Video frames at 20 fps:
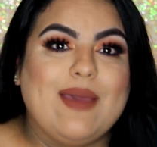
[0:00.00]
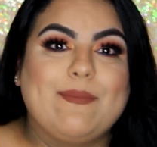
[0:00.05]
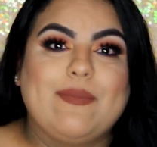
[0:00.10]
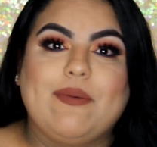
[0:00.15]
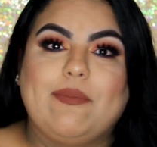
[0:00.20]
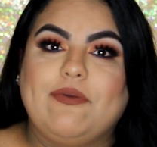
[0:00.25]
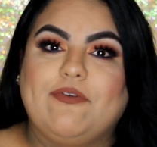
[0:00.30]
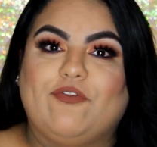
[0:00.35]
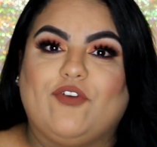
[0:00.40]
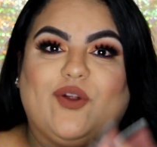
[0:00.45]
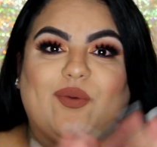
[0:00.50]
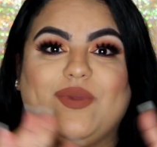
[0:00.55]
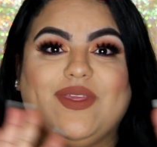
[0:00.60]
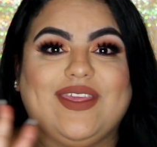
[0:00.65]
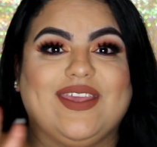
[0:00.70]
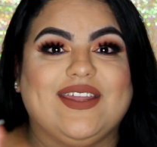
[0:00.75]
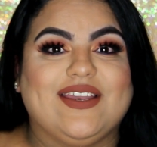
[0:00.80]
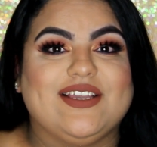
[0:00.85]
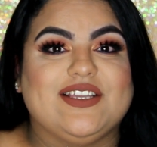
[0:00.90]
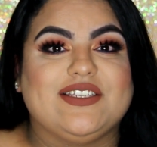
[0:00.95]
But before we
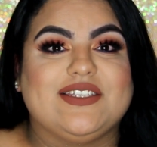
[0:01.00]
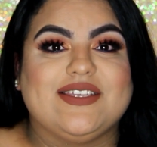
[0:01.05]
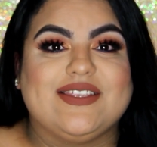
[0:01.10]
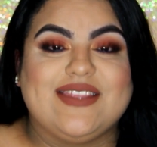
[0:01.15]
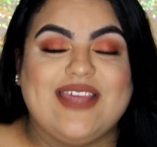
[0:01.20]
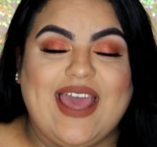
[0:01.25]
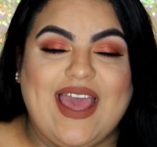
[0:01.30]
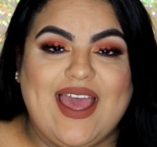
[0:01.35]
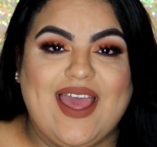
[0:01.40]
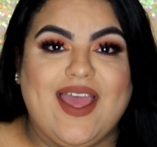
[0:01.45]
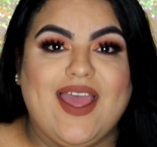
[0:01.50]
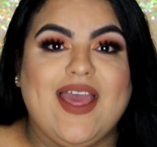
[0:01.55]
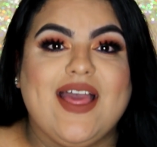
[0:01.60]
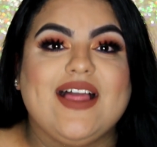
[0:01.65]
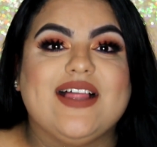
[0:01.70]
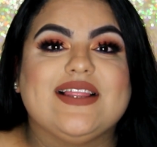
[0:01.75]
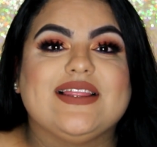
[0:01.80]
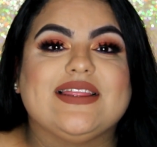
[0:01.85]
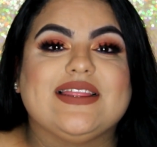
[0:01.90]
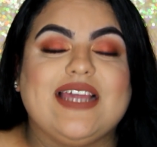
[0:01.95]
get into
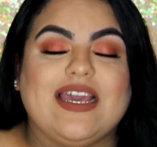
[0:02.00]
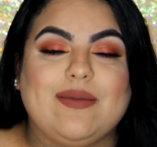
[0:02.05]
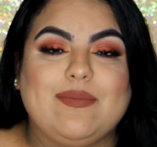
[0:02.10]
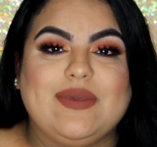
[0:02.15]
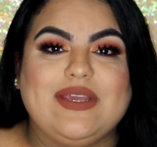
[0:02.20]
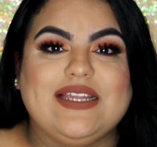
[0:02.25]
that, let